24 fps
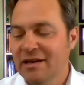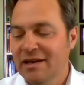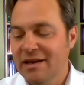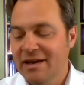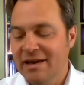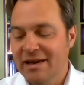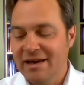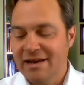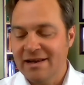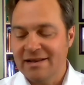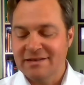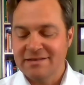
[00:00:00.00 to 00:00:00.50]

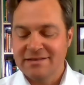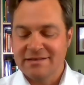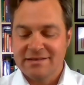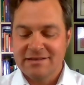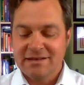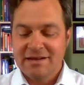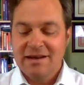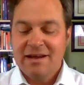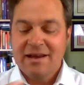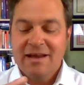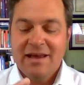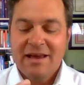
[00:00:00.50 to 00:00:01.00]
And
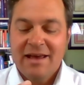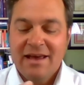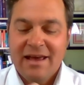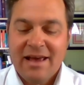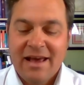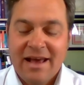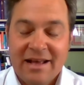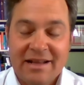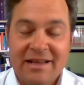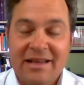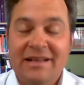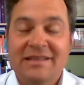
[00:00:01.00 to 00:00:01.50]

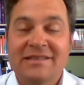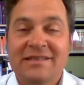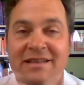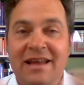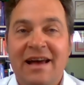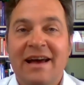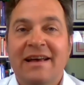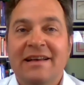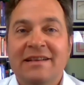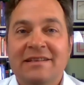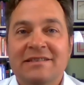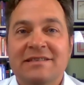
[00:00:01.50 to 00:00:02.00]
it's
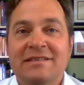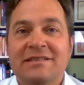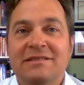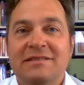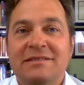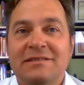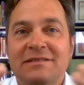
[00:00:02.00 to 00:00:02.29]
nice